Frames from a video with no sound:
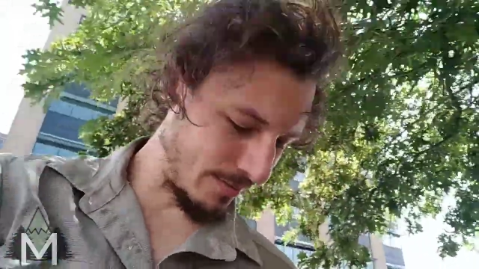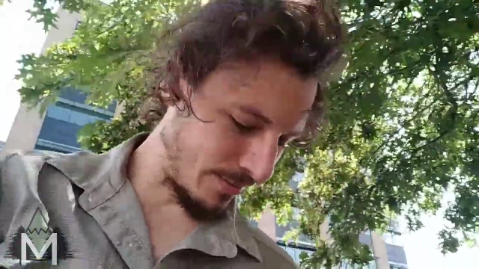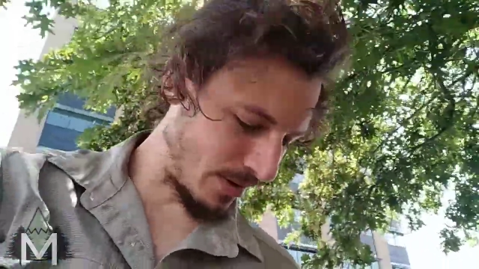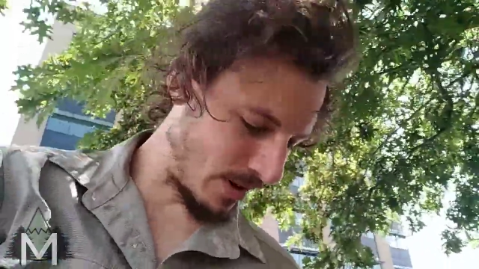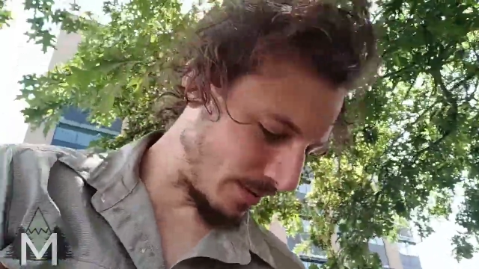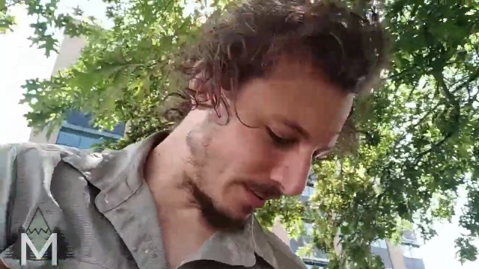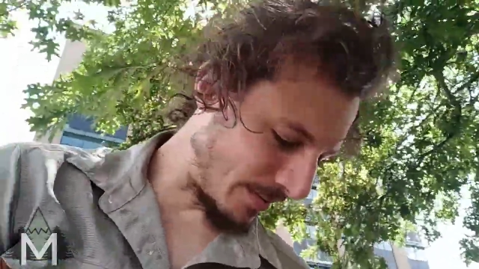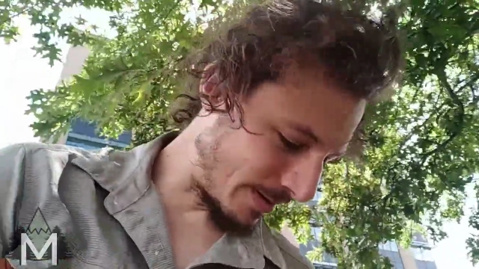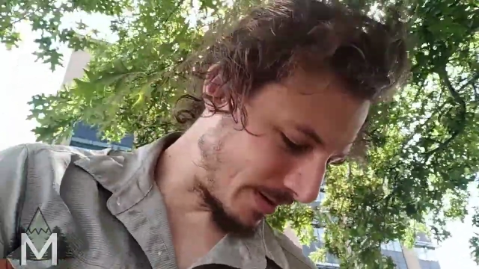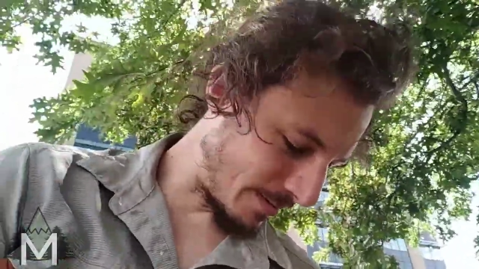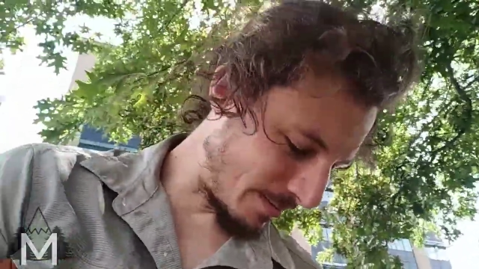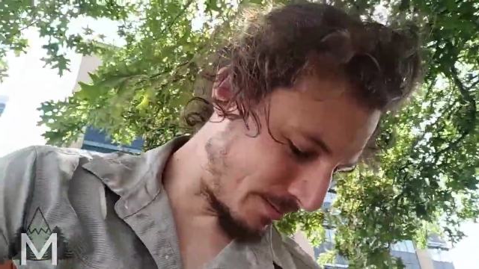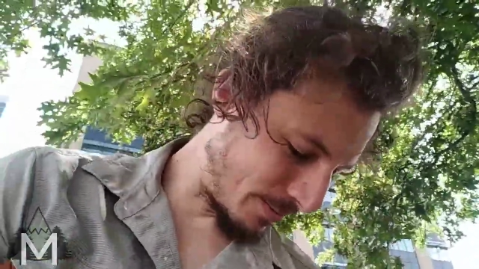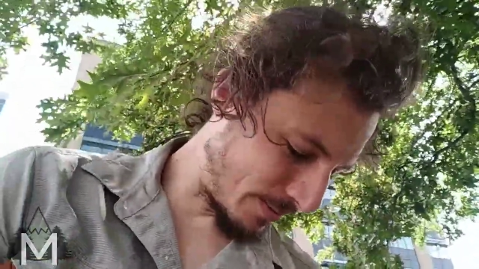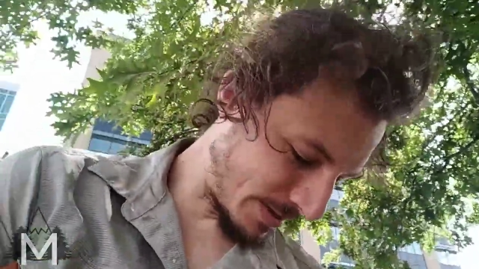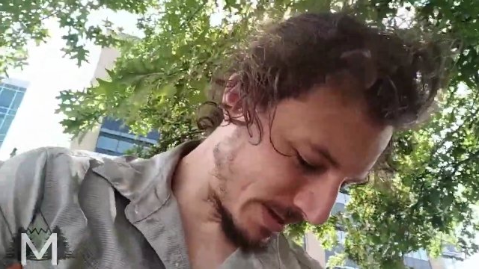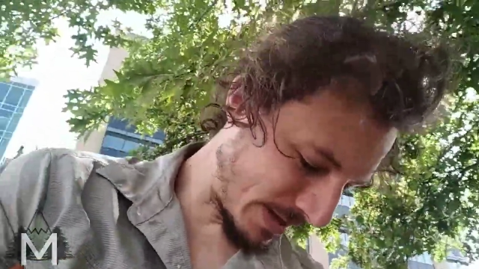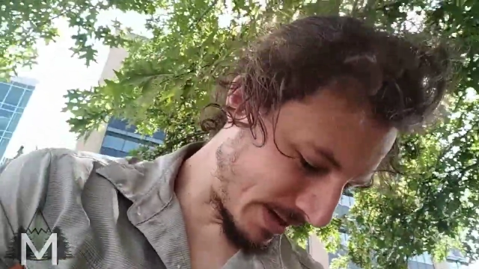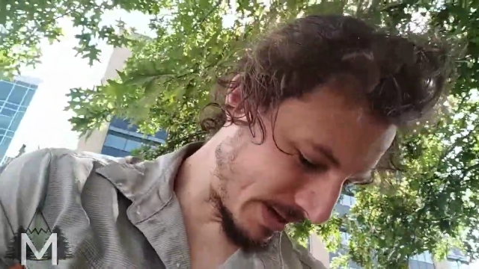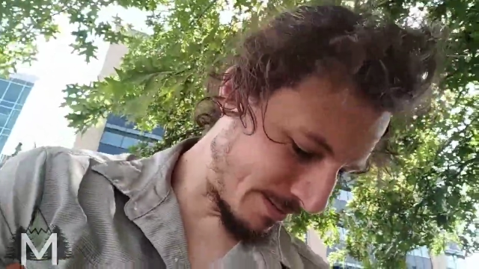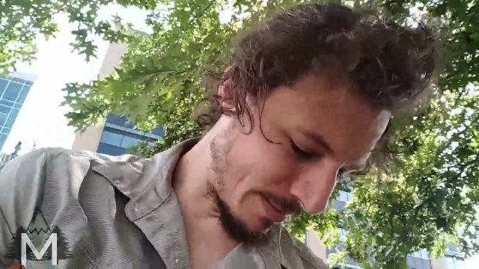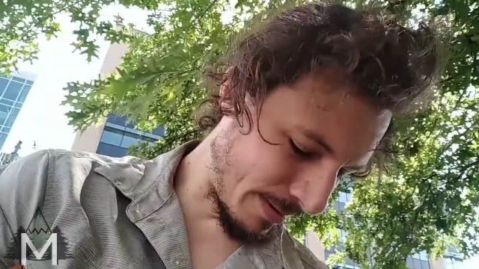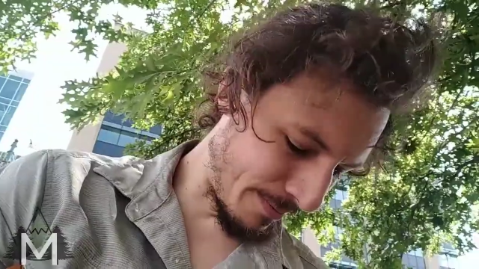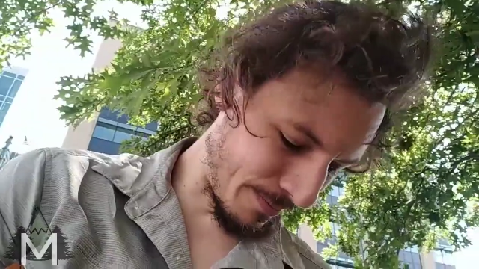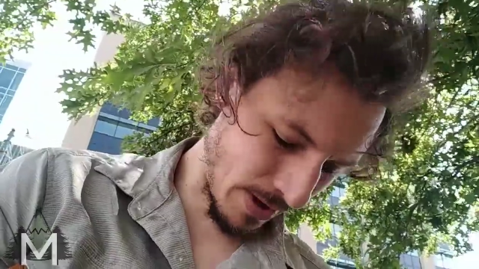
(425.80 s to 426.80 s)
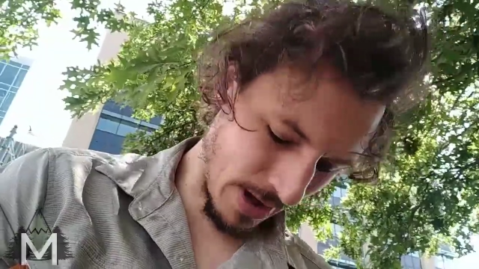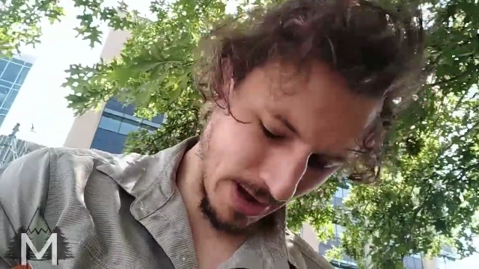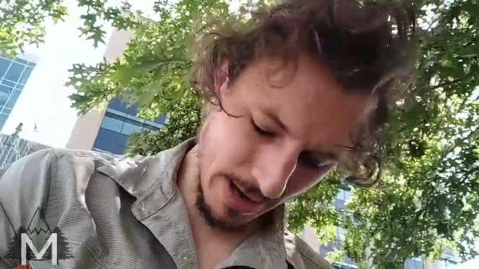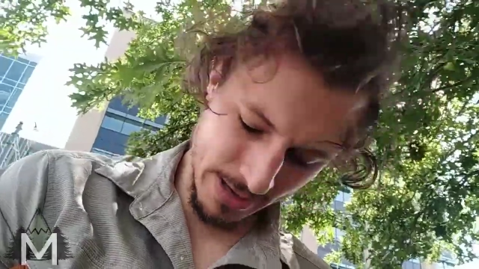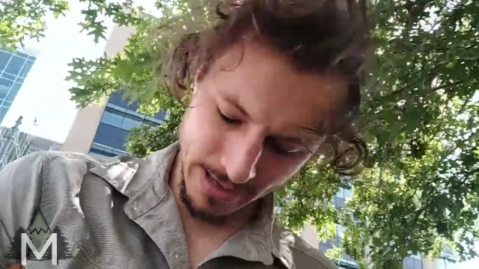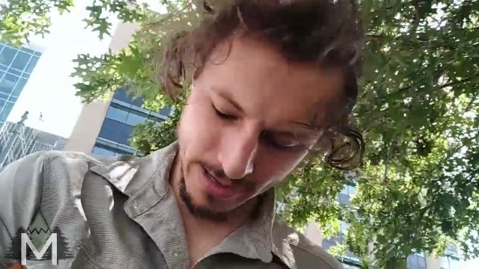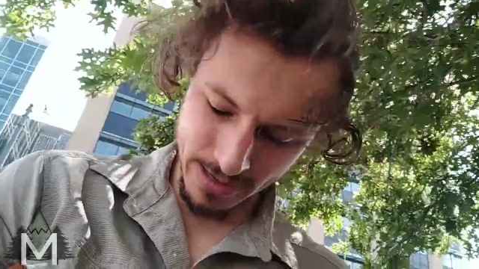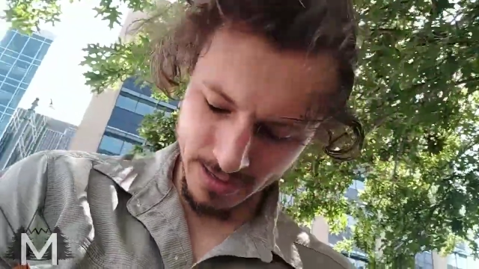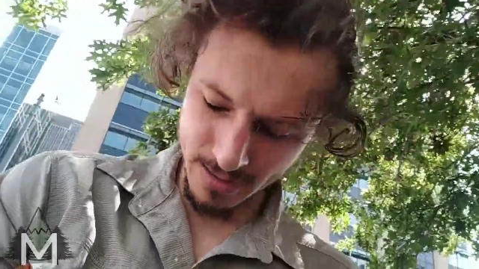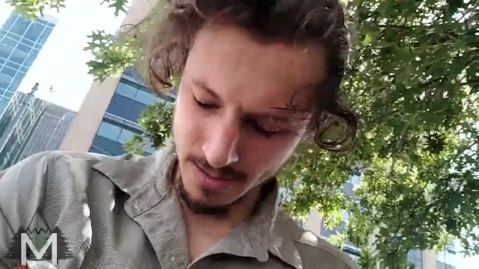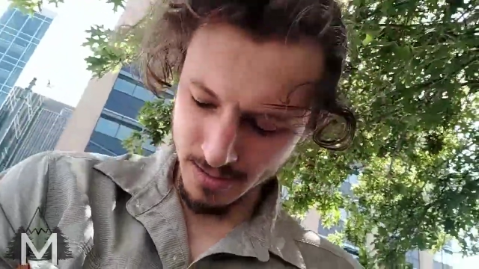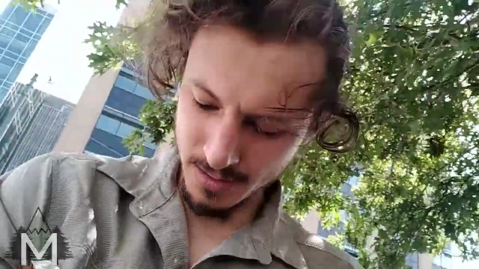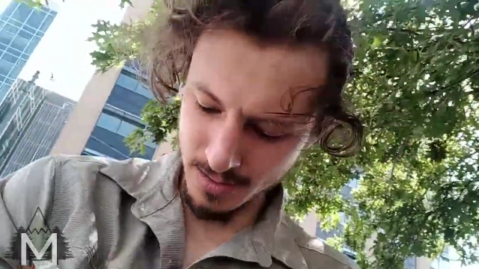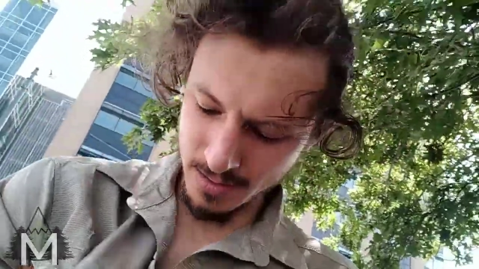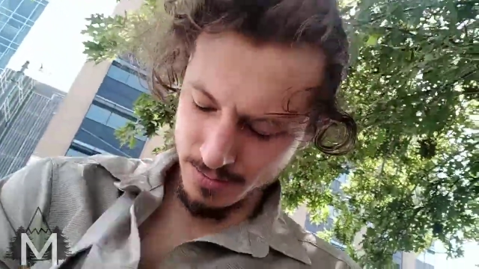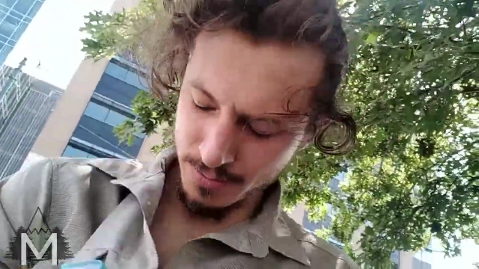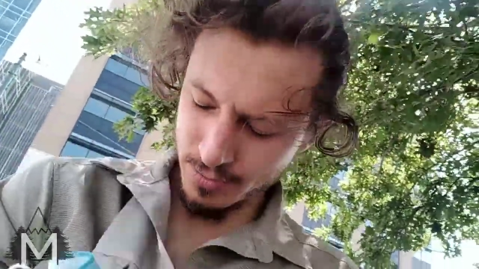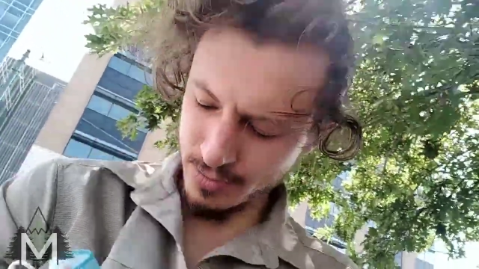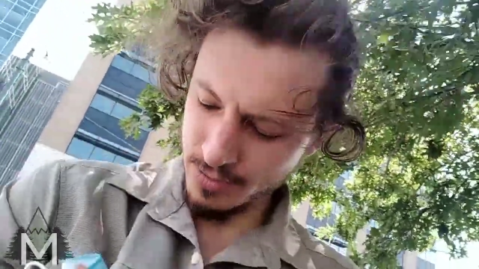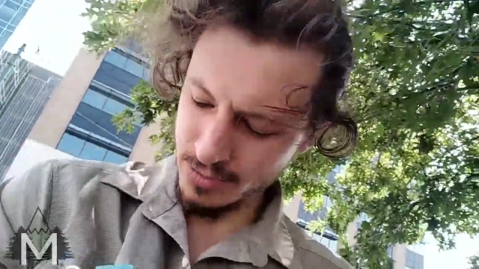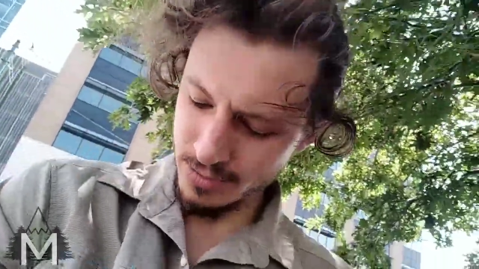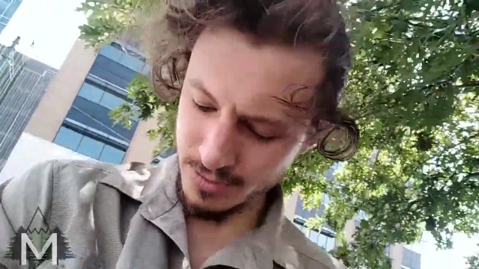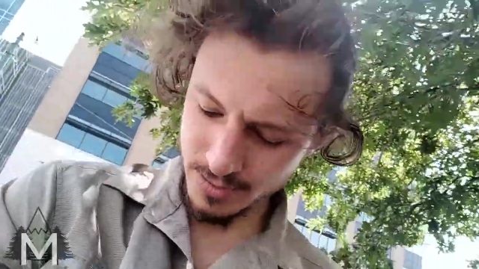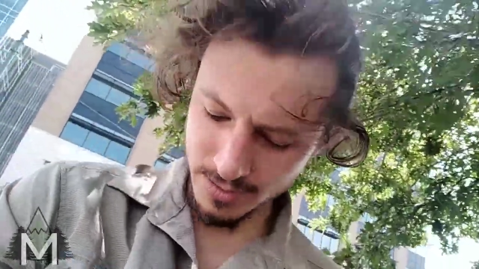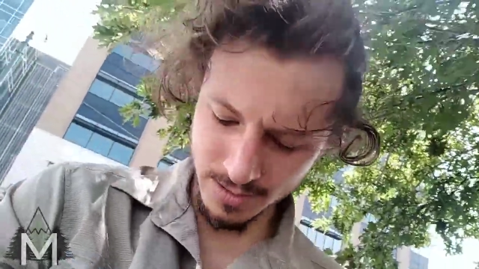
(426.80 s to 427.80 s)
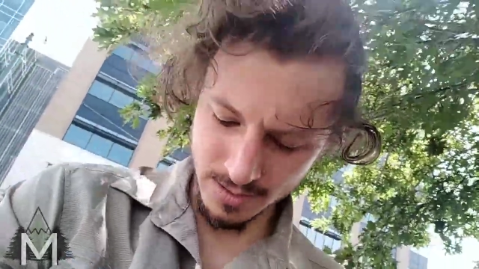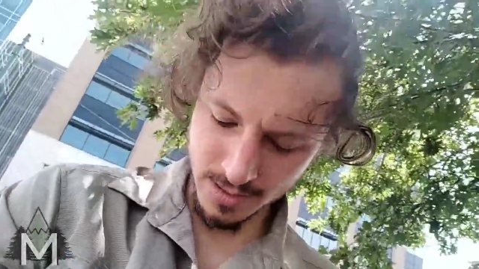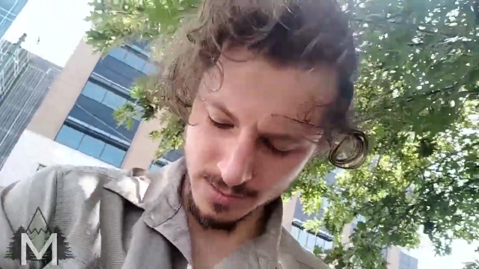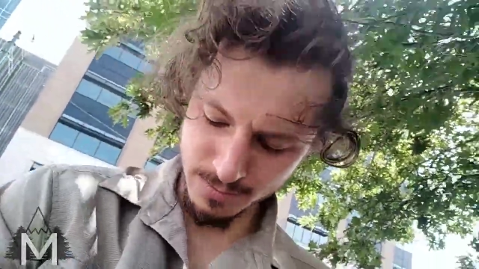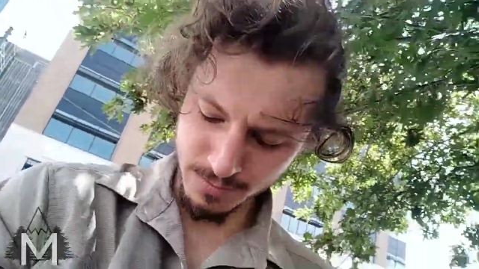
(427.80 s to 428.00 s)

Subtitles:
moment. Let me put that in my pocket. Put it in this